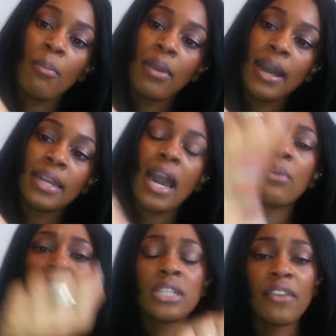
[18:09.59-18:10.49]
but I
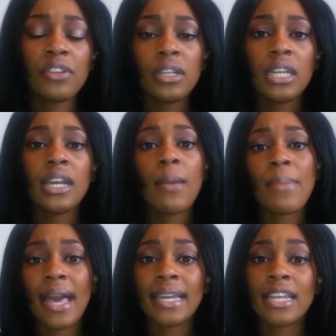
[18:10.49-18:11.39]
will definitely come
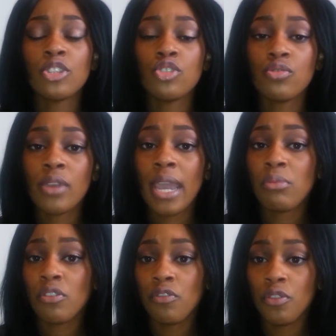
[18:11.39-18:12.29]
back and do a
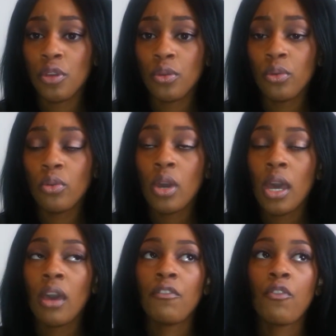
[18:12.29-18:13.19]
review
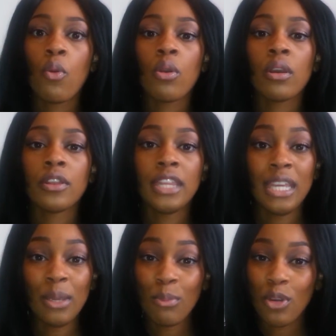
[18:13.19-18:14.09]
for
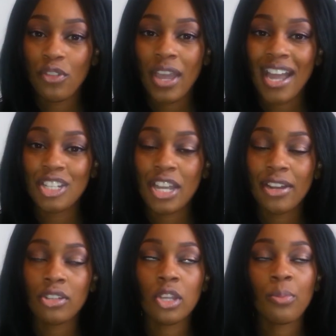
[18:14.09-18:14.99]
the Morphe
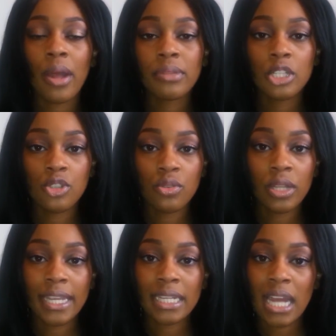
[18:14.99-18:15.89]
eyeshadows. I'll probably do
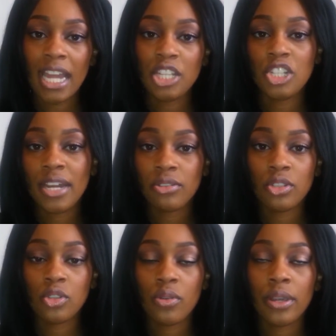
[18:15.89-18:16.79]
like an eyeshadow
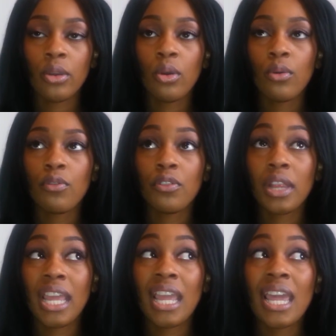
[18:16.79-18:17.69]
tutorial,
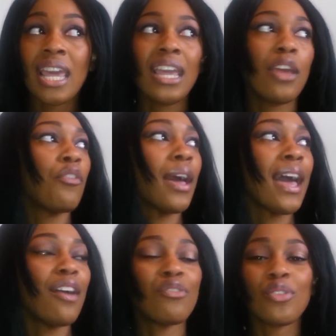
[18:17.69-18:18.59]
hopefully, if I
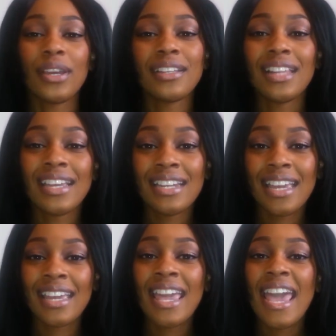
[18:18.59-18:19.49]
have great
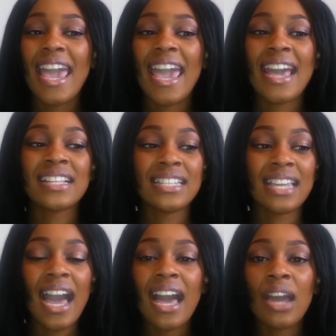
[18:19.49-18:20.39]
lighting. And
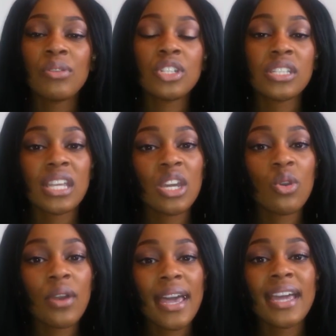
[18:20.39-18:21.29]
yeah, I would just say
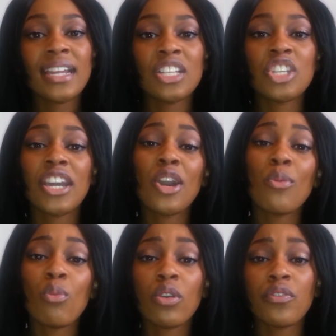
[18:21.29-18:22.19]
go ahead and check out
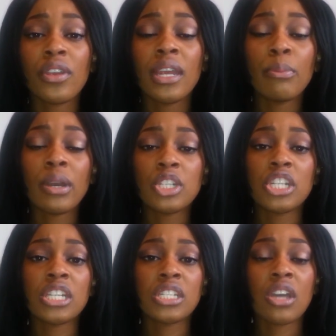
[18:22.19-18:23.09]

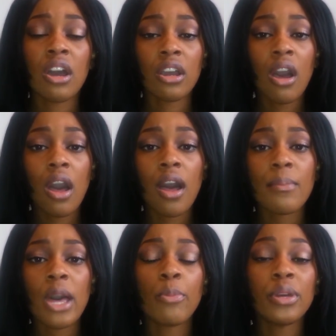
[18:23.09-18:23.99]

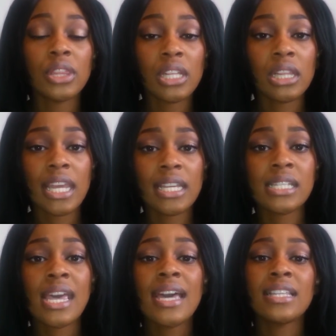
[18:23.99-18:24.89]
morphebrushes.com. I'll put the
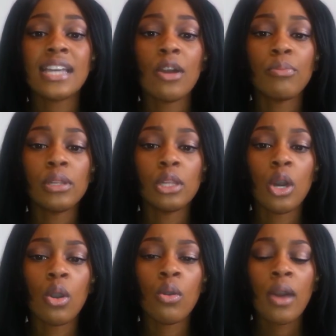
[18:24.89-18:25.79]
links down
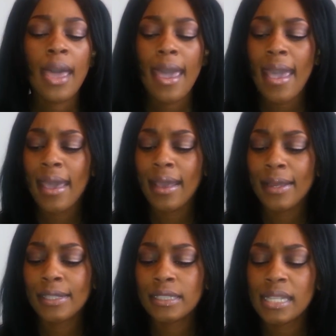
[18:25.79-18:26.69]
below,
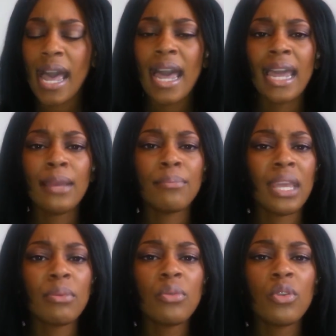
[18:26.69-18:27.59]
and I
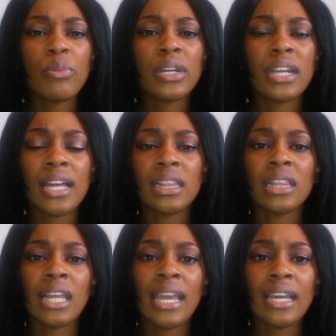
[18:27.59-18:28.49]
maybe will put a
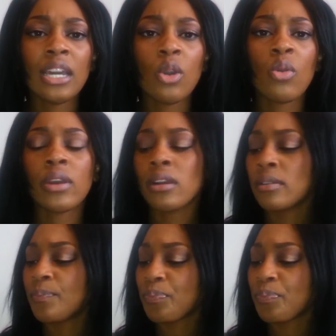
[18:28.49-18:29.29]
link or